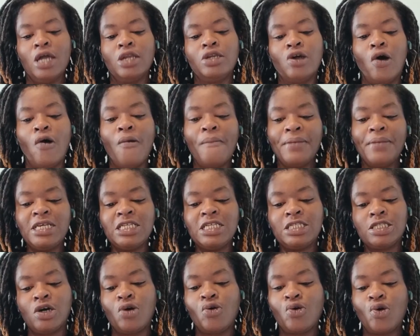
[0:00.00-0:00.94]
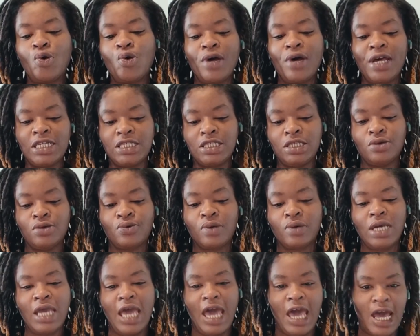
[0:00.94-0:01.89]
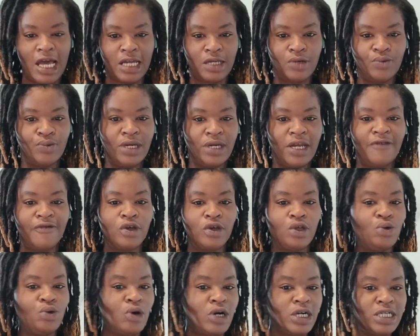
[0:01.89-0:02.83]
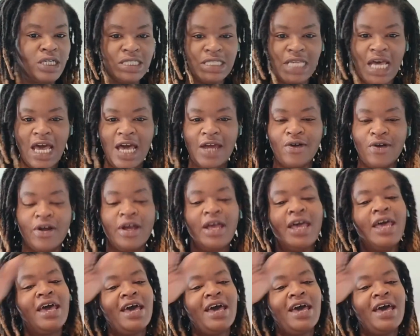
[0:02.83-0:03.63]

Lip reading: Don't be so quick to react whenever you are sad or,